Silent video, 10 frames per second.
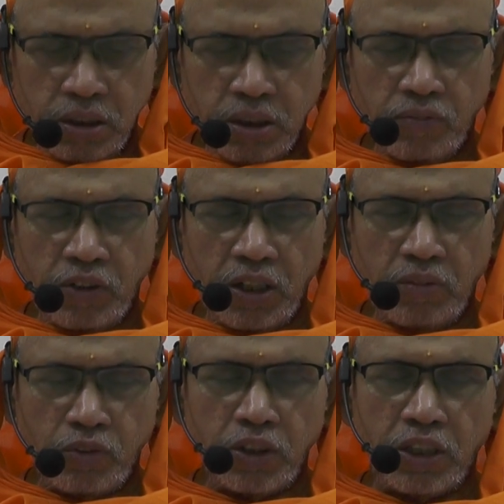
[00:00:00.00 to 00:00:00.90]
the way
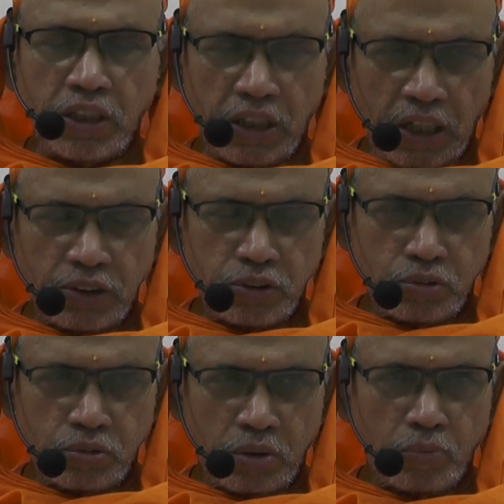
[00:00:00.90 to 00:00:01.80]
we get
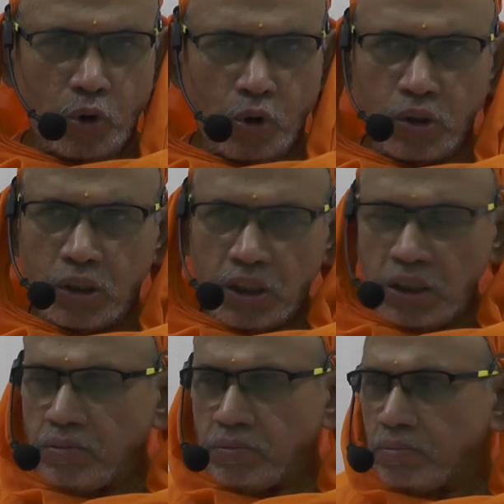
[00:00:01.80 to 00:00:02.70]
attached to them
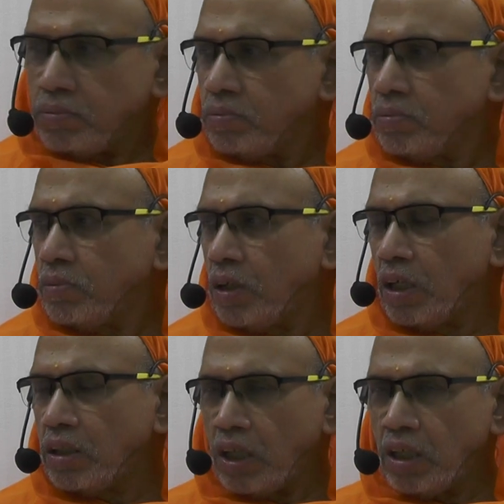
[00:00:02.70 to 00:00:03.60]
wrongly,
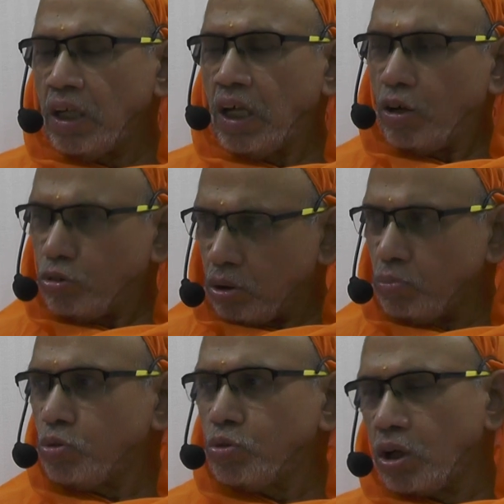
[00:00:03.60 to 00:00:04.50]
and then allow
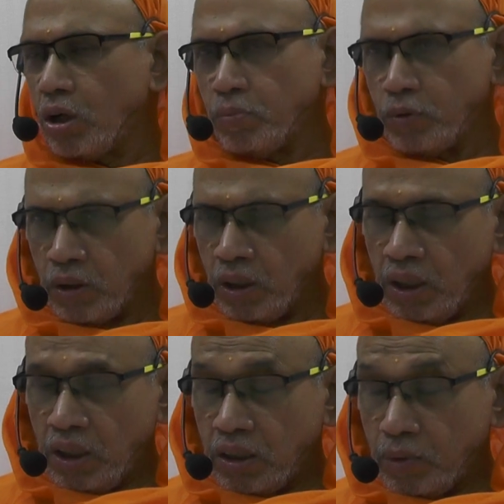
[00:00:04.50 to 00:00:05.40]
them to drop.
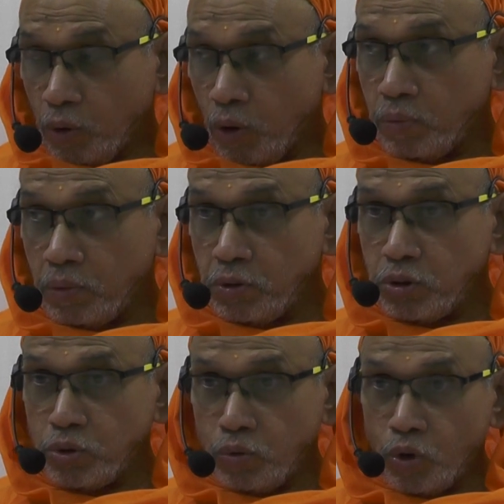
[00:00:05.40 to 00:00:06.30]
The problem
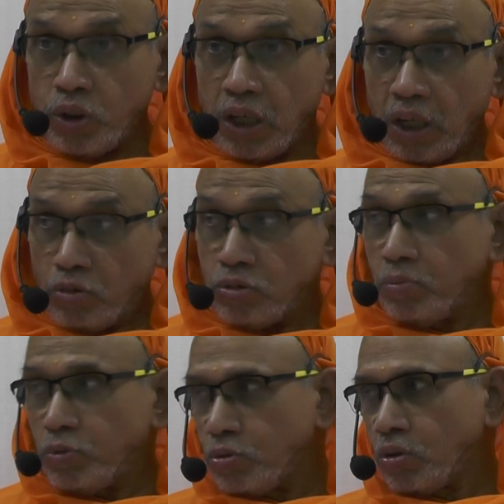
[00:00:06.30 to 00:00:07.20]
is you won't allow
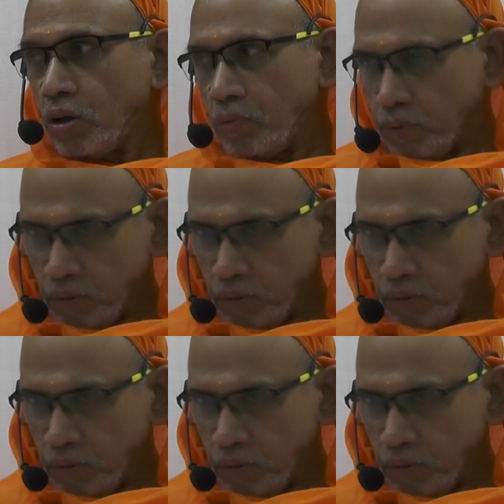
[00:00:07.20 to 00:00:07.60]
them to drop.